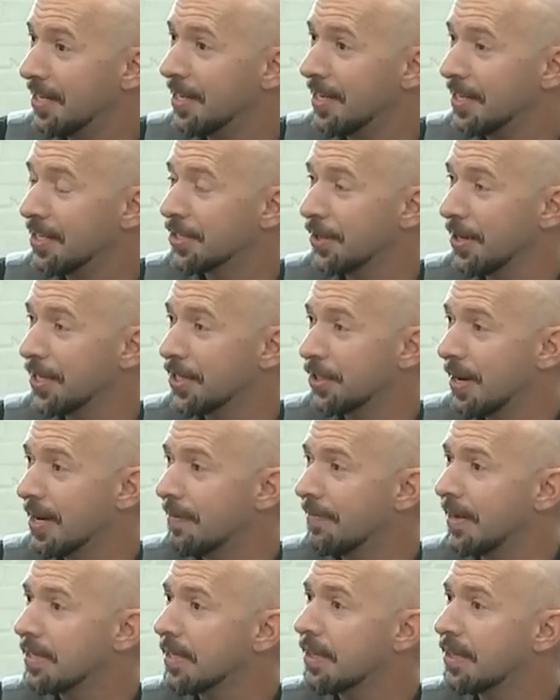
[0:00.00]
it, it's, it's great
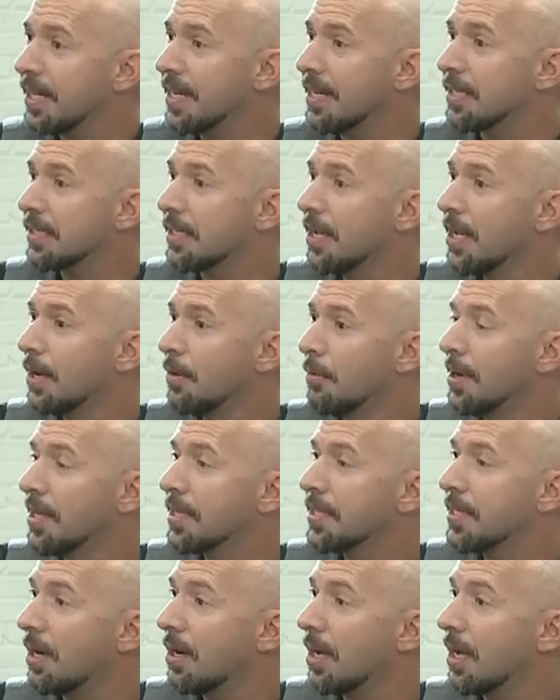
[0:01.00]
advice. The thing is,
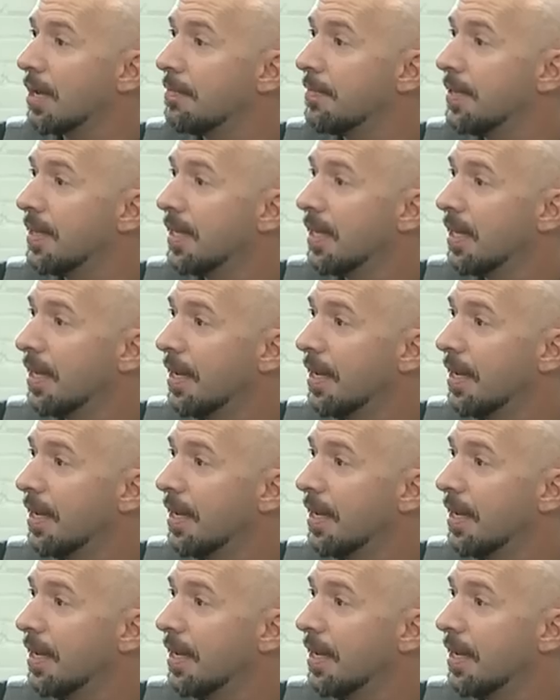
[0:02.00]
with time,